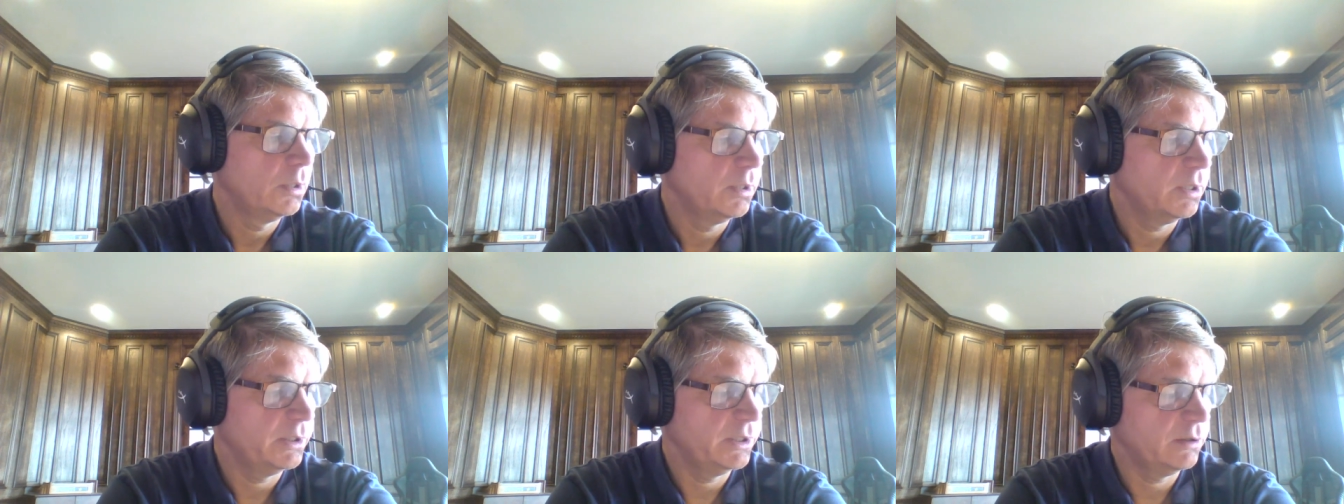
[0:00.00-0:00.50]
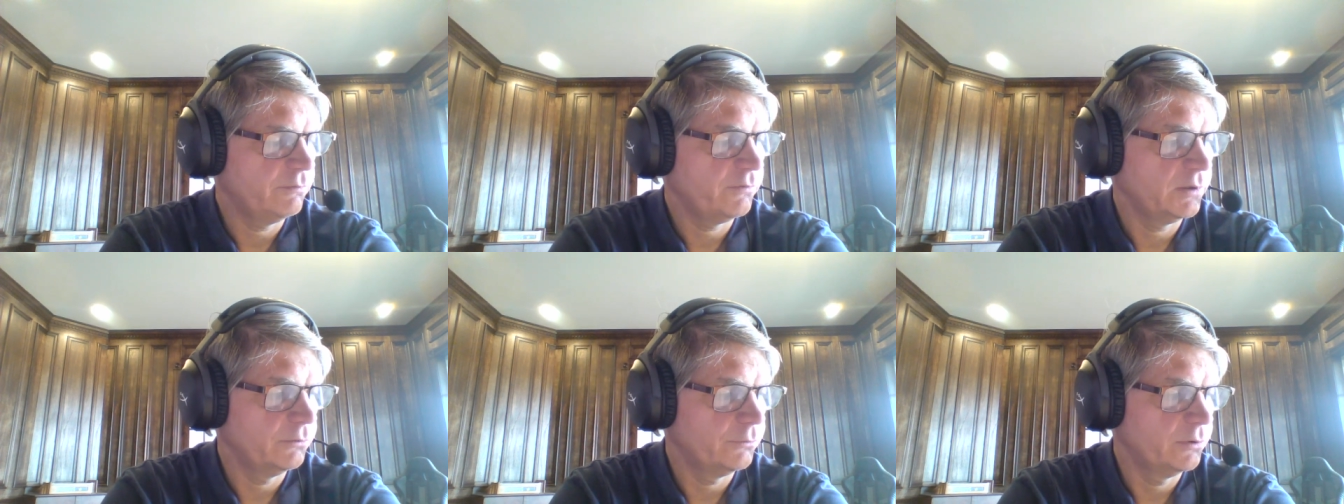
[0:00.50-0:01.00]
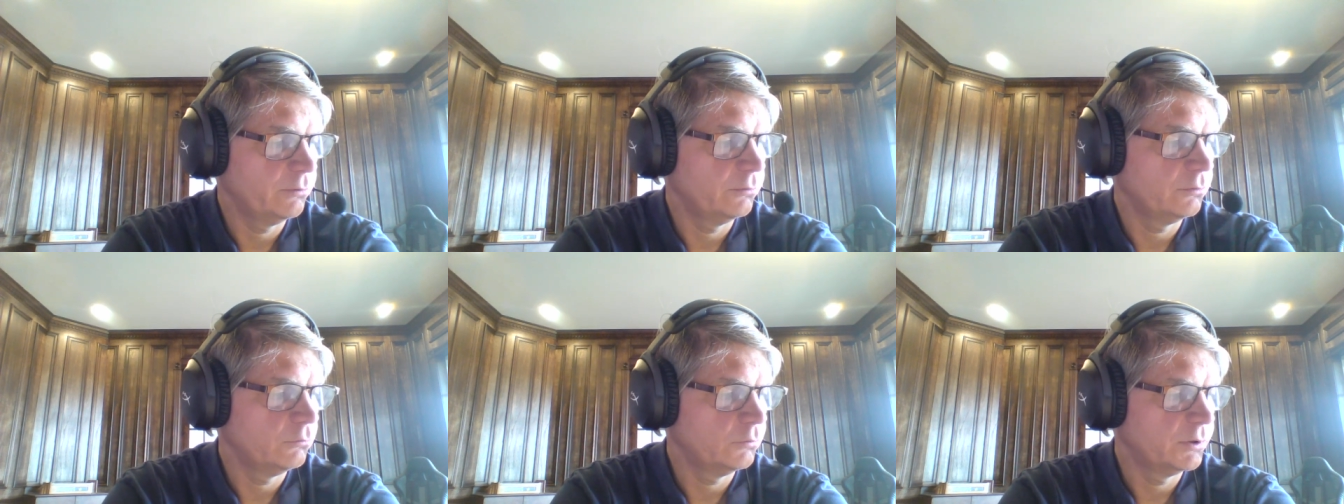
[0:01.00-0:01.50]
Identify whether
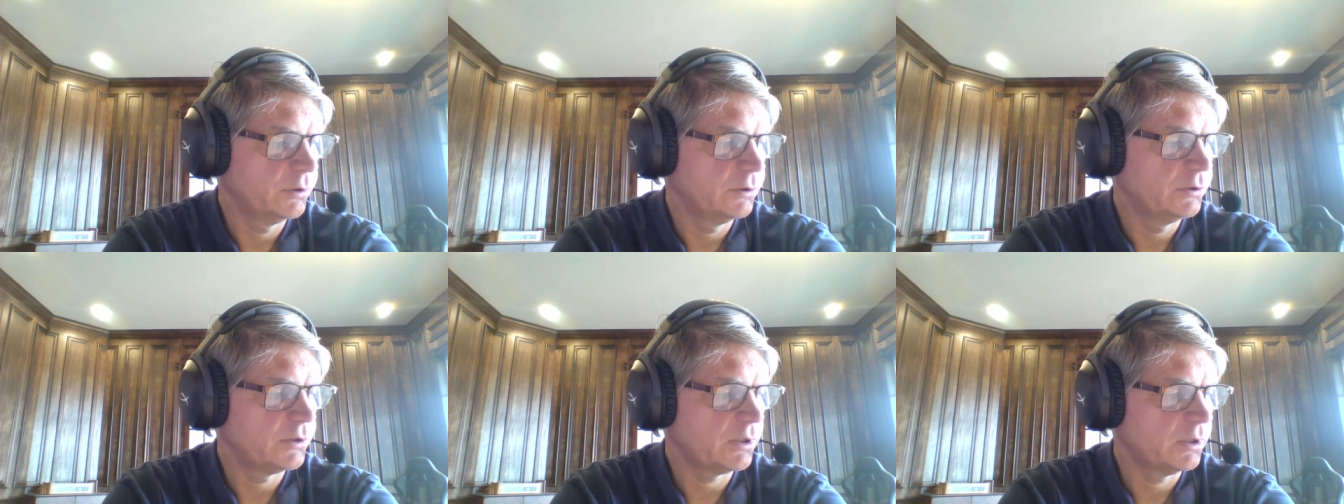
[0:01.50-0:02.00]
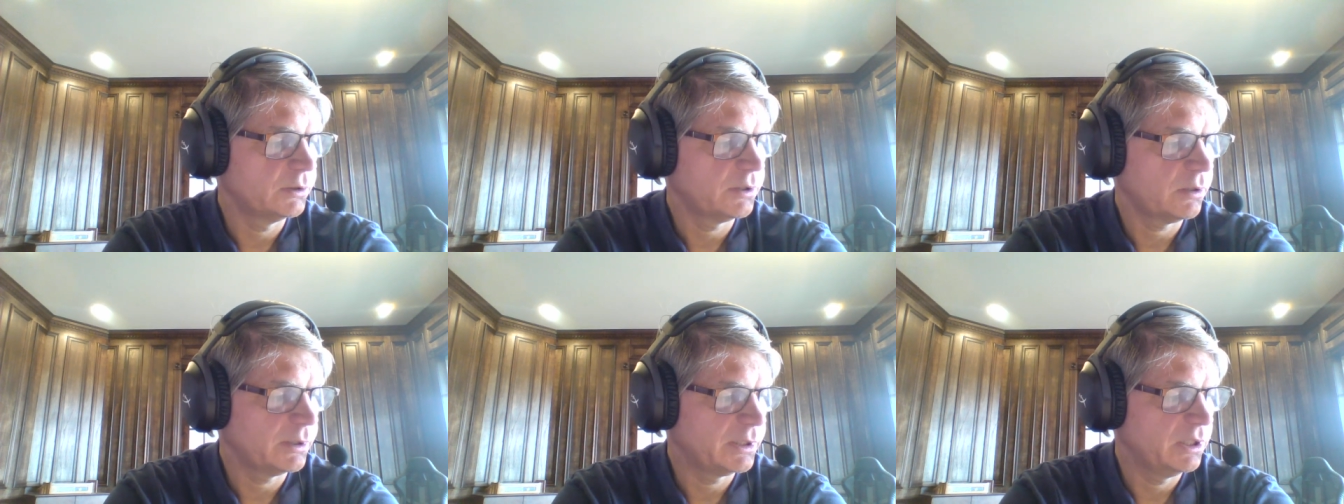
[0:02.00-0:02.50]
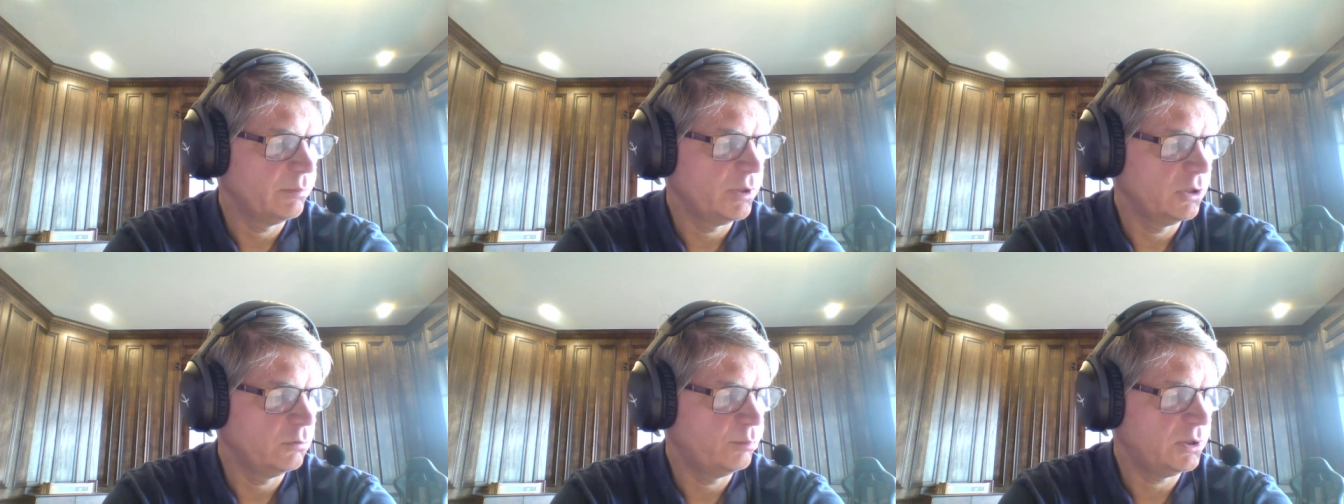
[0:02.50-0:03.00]
the words are talking
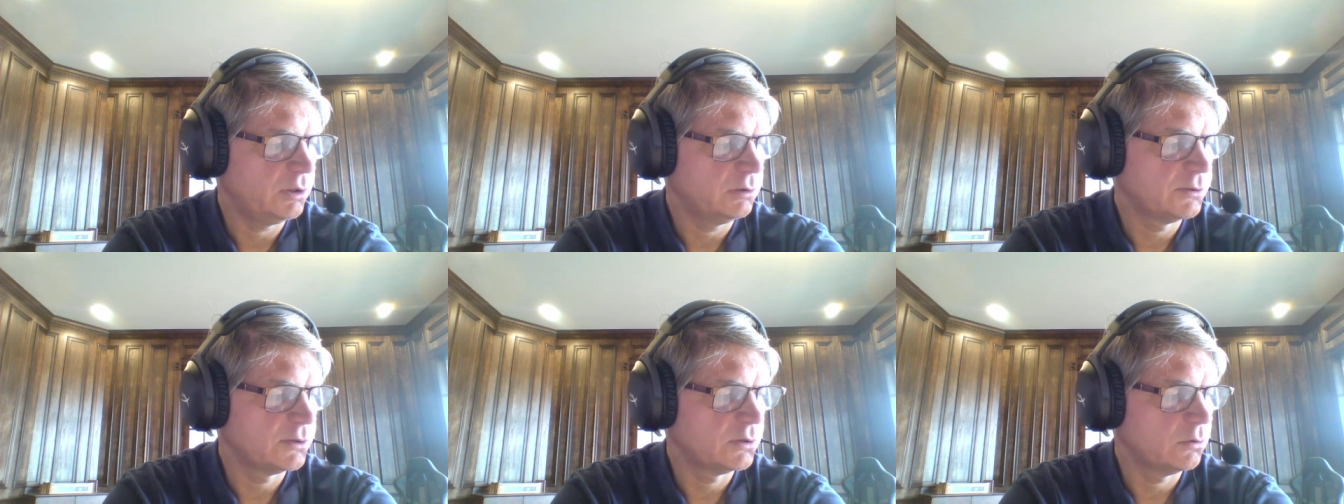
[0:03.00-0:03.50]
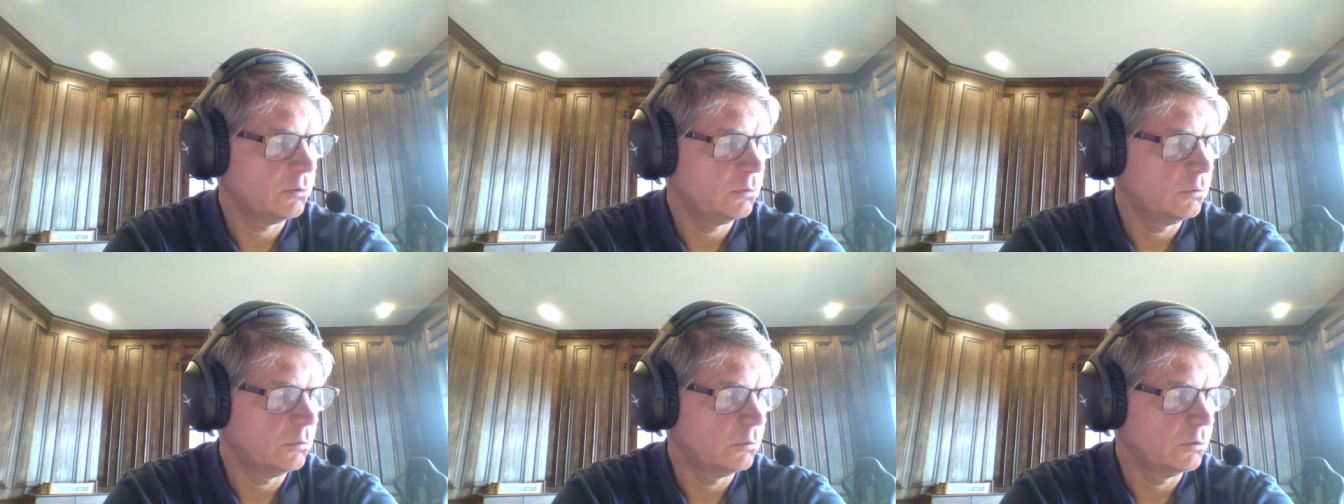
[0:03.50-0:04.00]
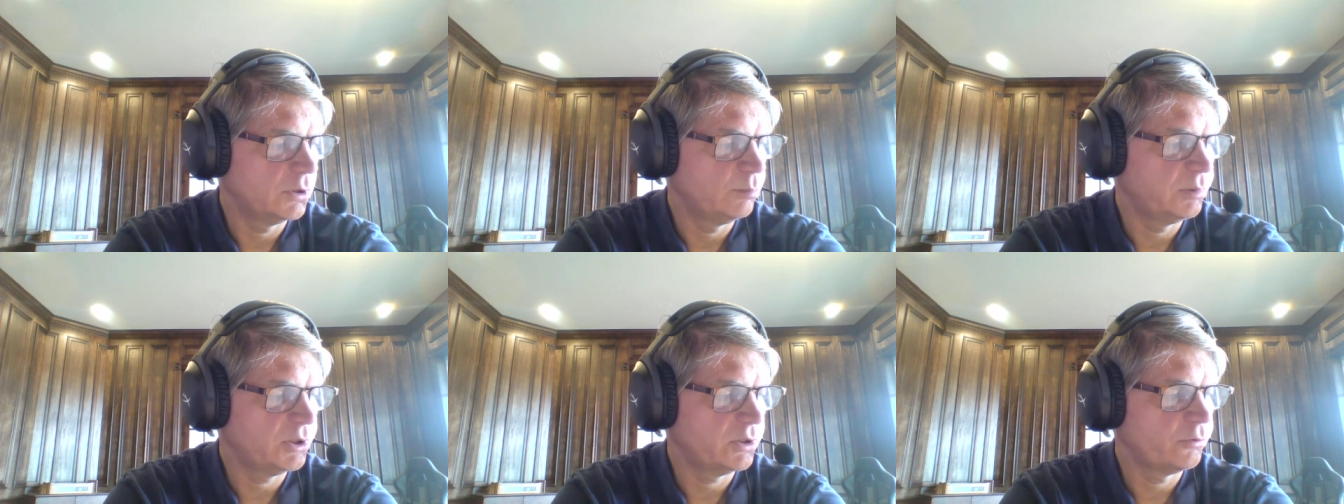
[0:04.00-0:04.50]
about pulse or
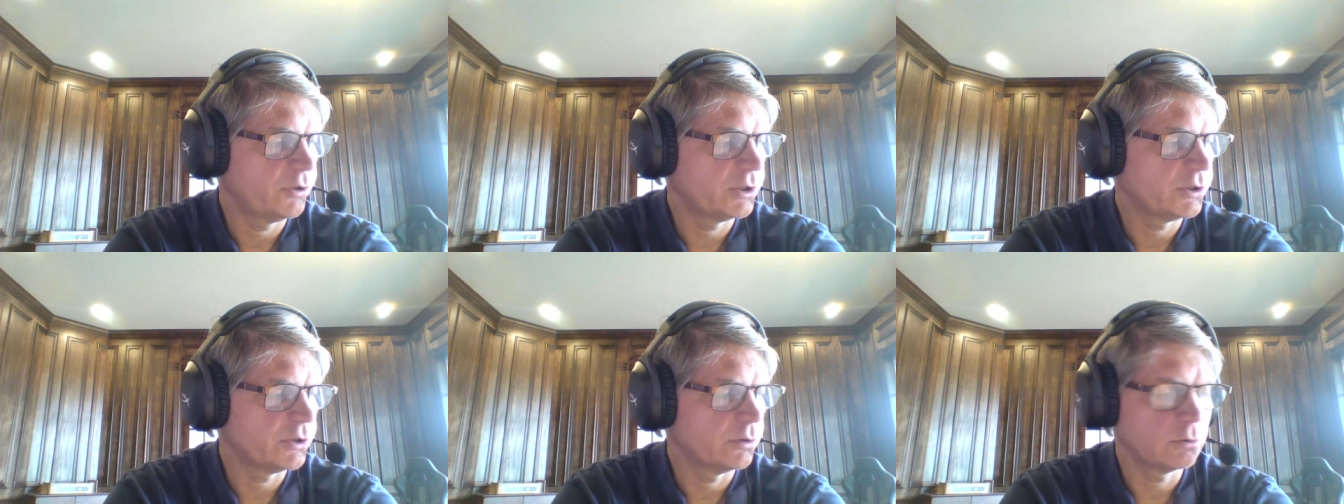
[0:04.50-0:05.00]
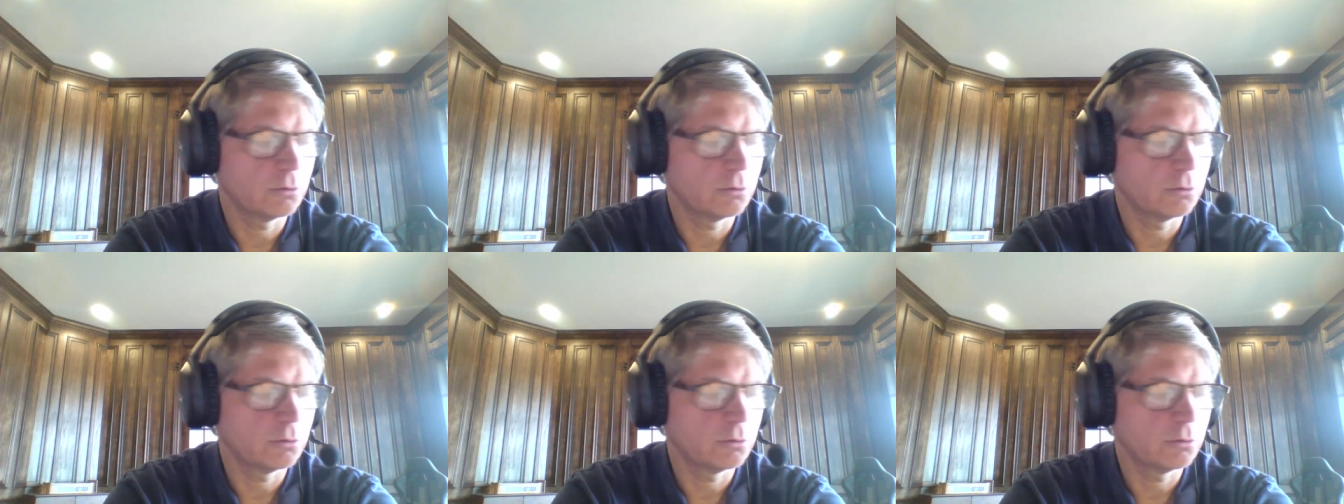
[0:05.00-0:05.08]
blood pressure.